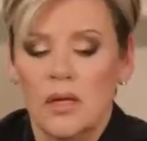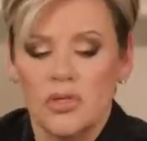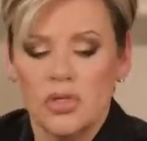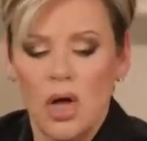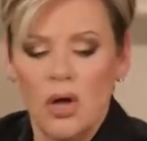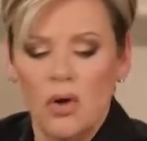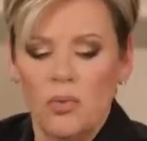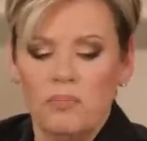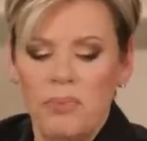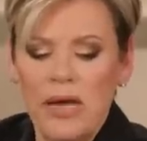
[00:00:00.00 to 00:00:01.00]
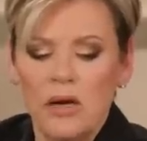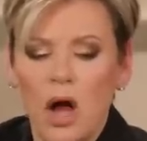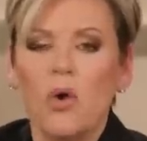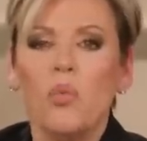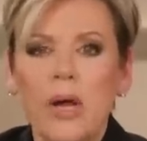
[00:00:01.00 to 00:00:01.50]
So be
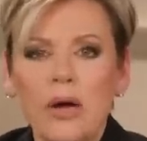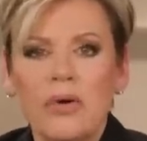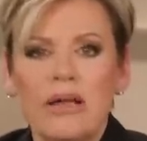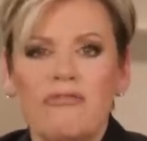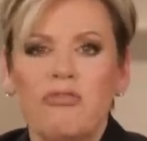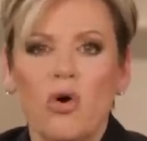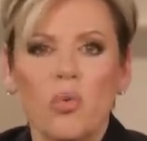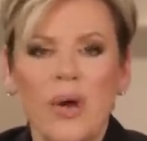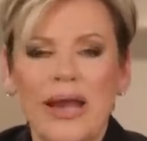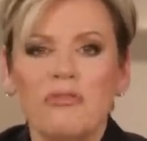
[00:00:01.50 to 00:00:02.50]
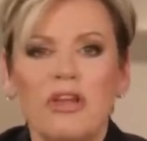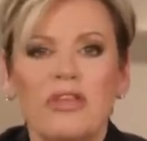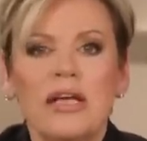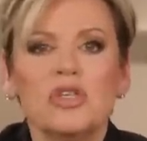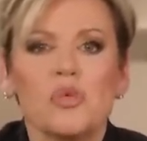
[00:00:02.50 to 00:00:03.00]
not weary for when
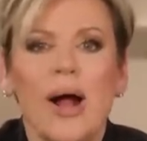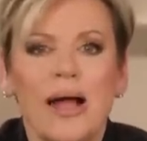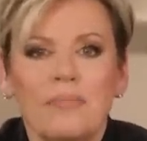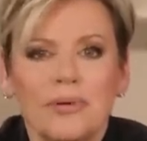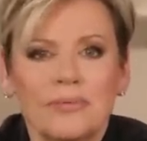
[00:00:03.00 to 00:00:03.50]
everything is ripe.